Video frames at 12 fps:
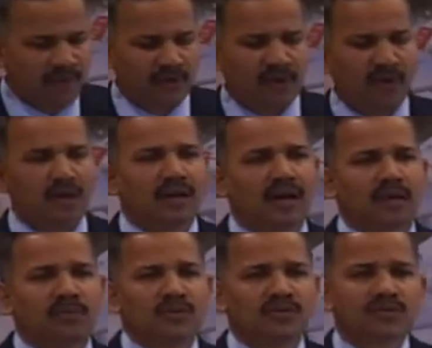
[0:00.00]
We have got
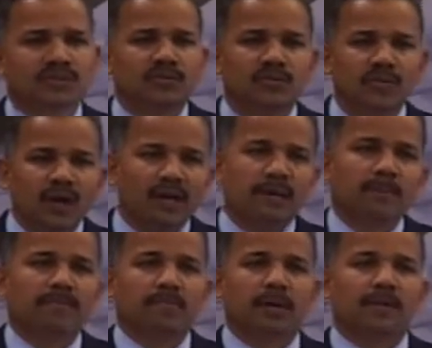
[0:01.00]
almost one
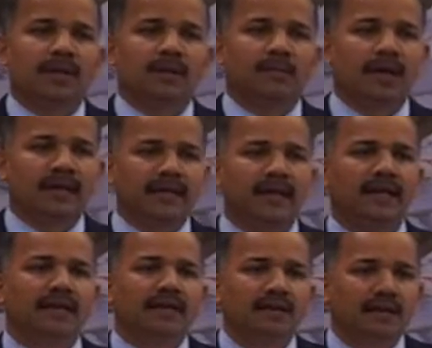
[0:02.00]
popular brand in
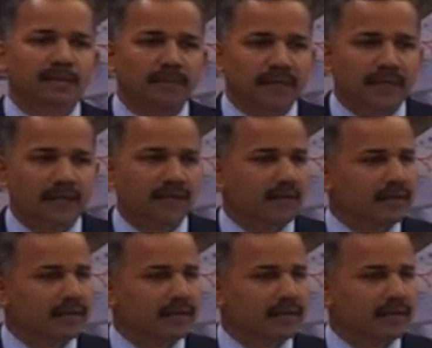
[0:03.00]
any kind of media,